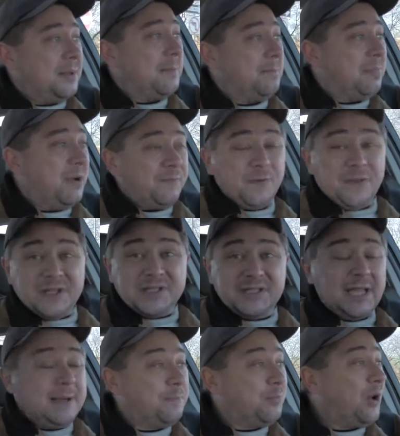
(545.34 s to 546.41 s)
but for the
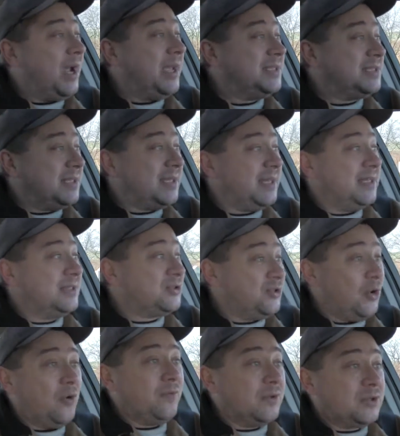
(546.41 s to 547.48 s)
same price to get
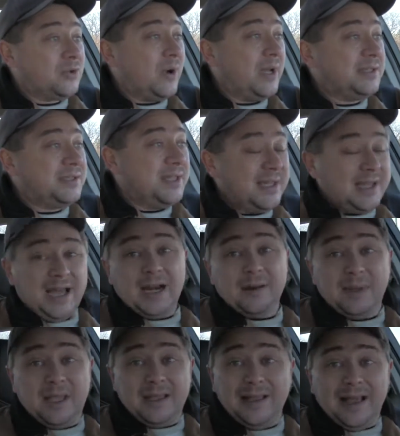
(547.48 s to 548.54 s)
over twice the
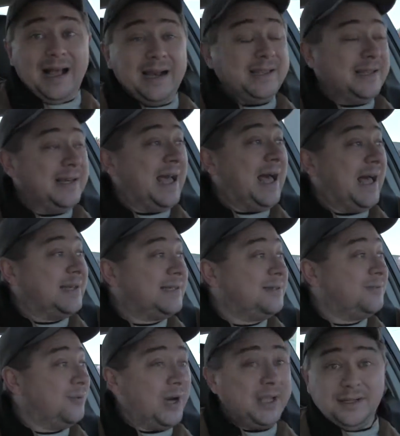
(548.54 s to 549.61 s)
economy, how do you not,
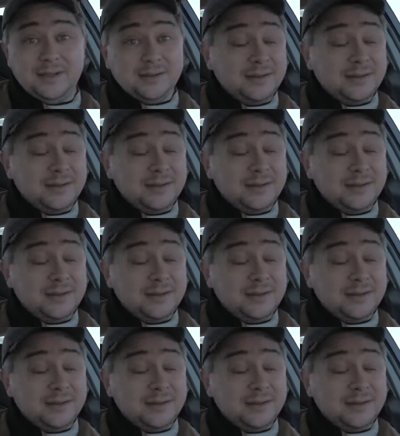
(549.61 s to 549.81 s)
right?